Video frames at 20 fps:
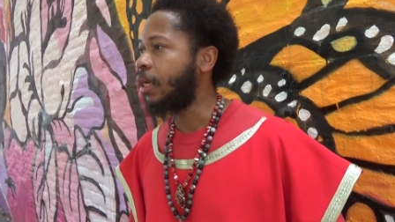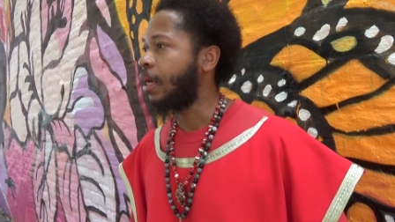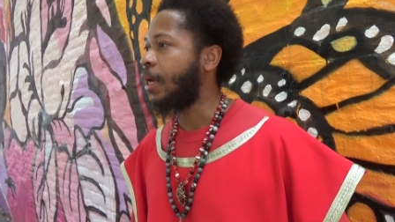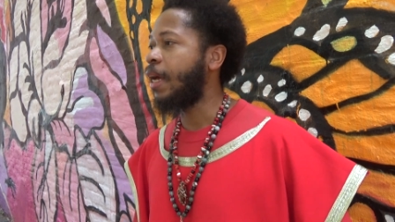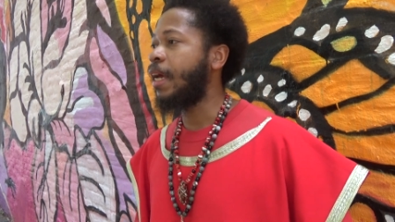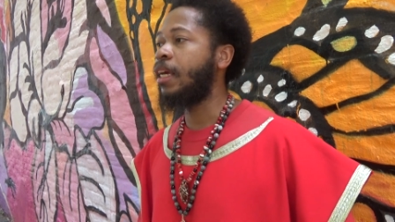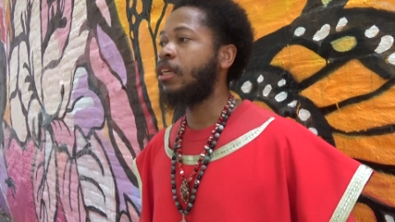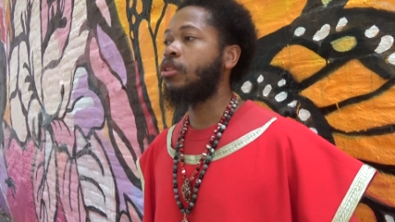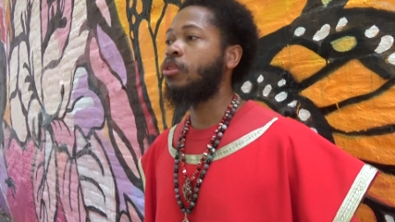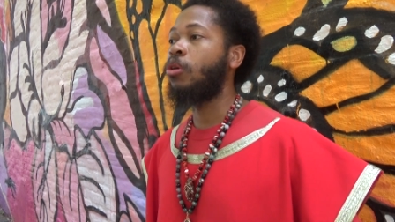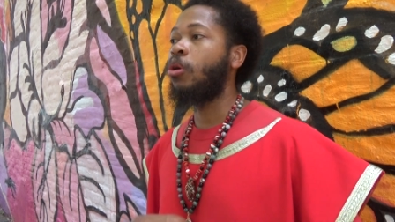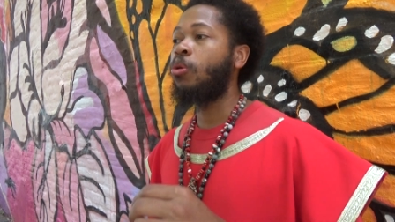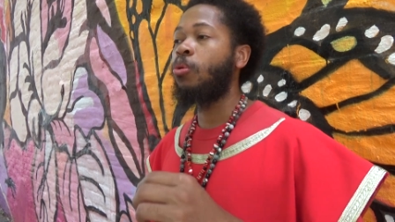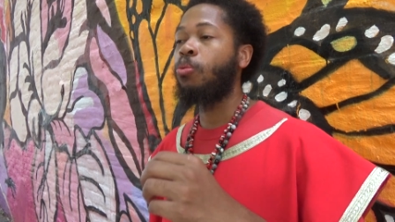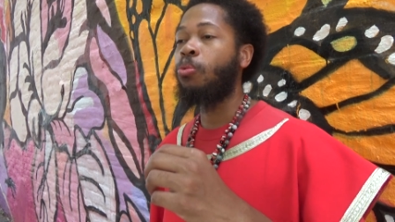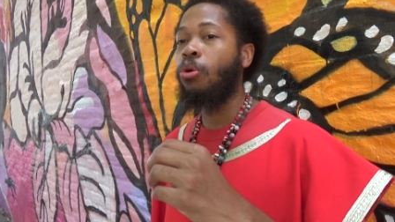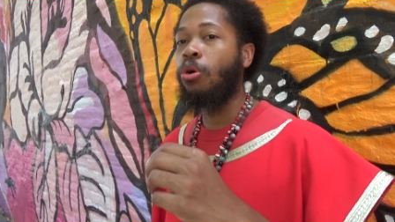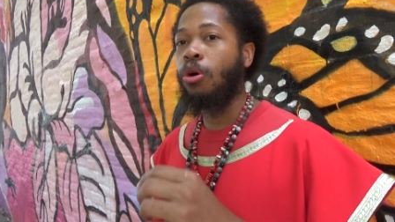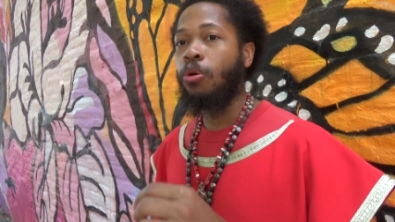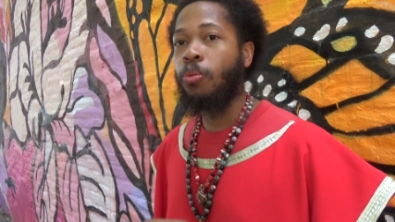Hey, you know,
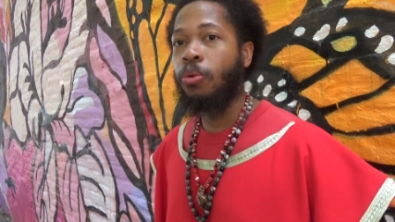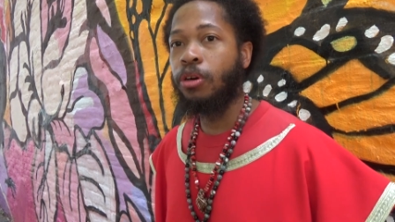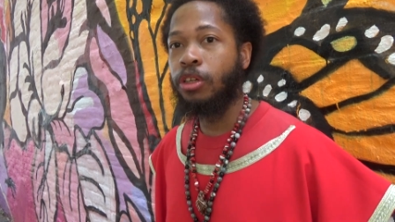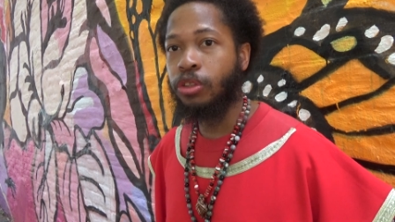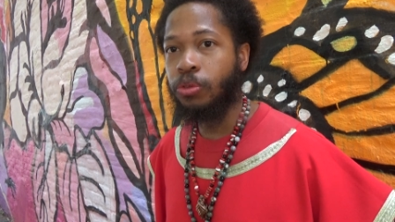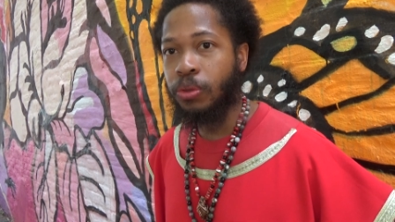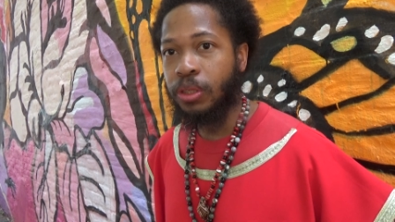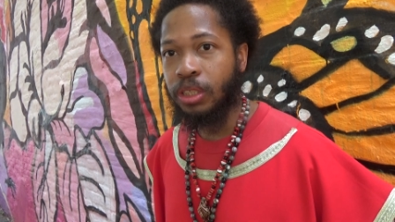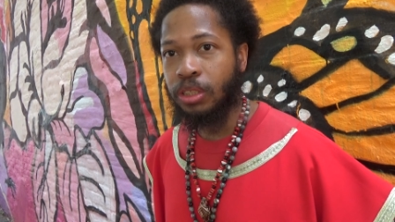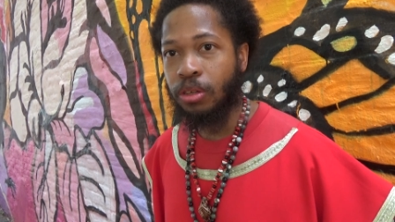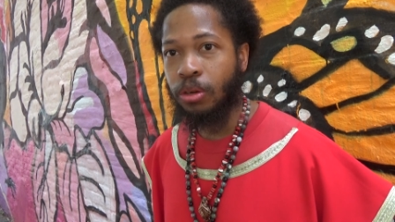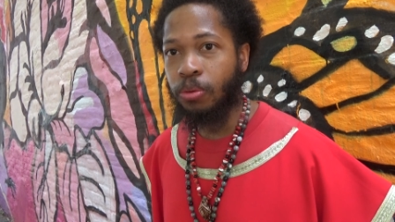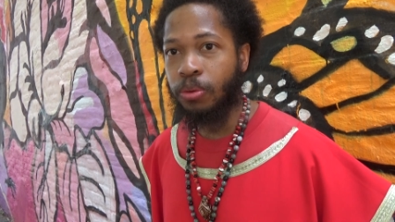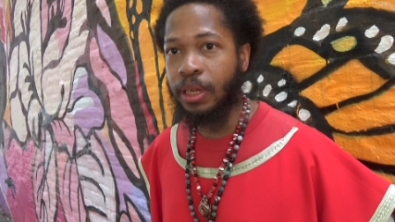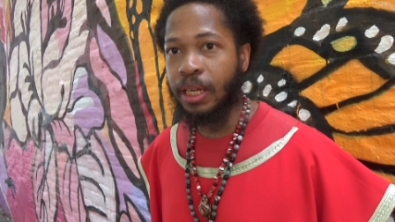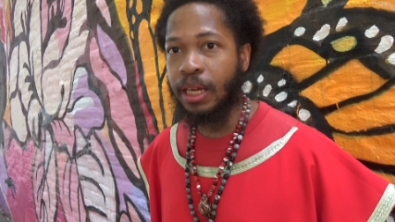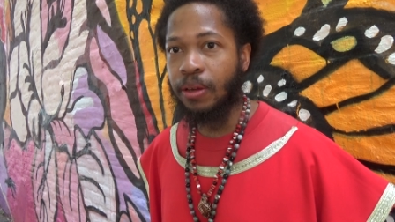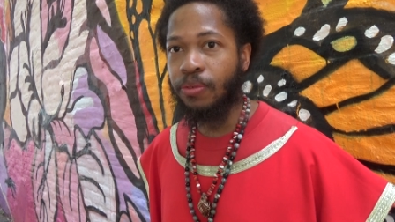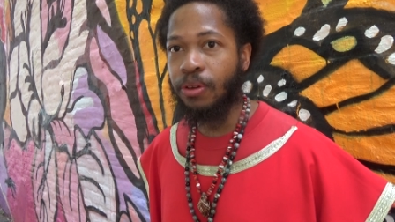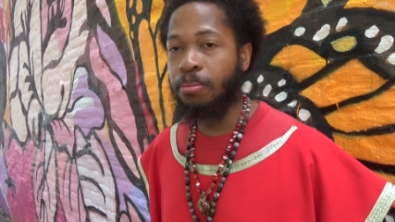World War III is going
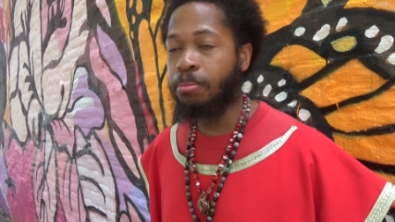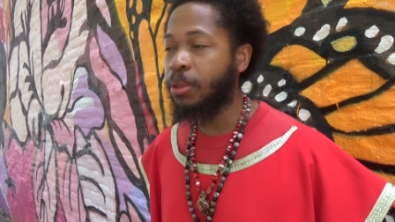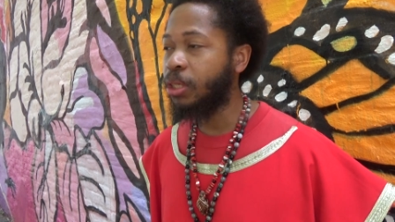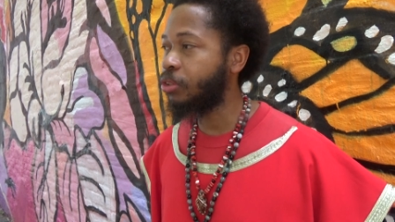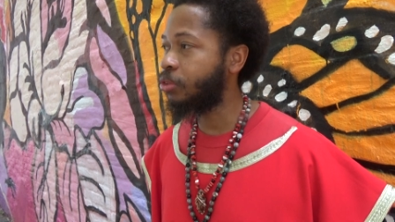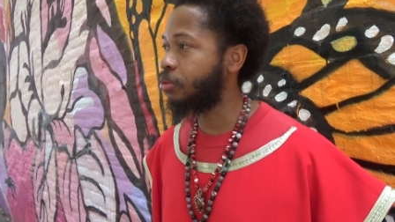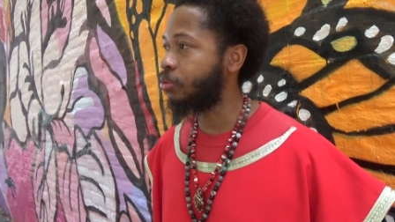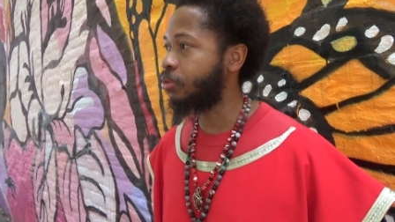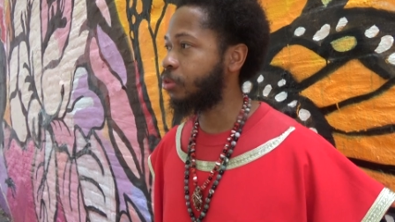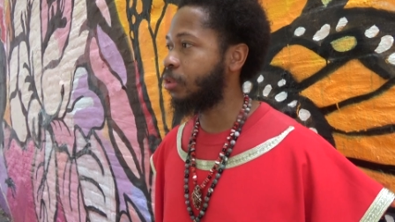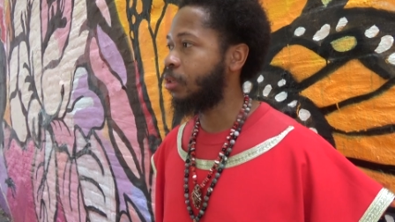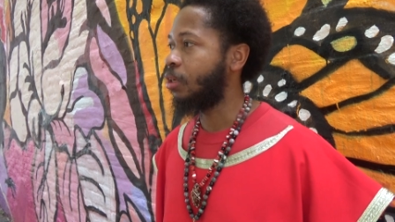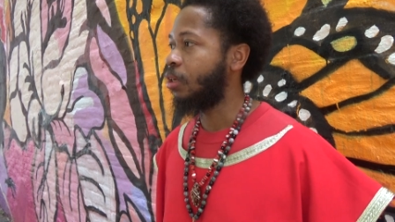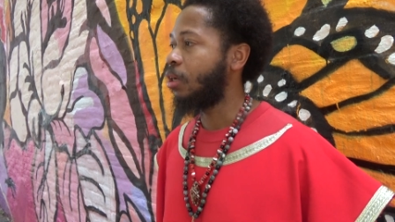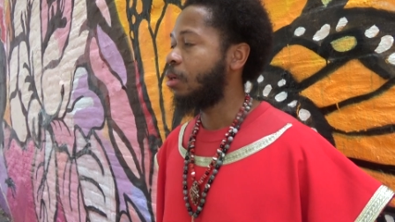to end with missiles.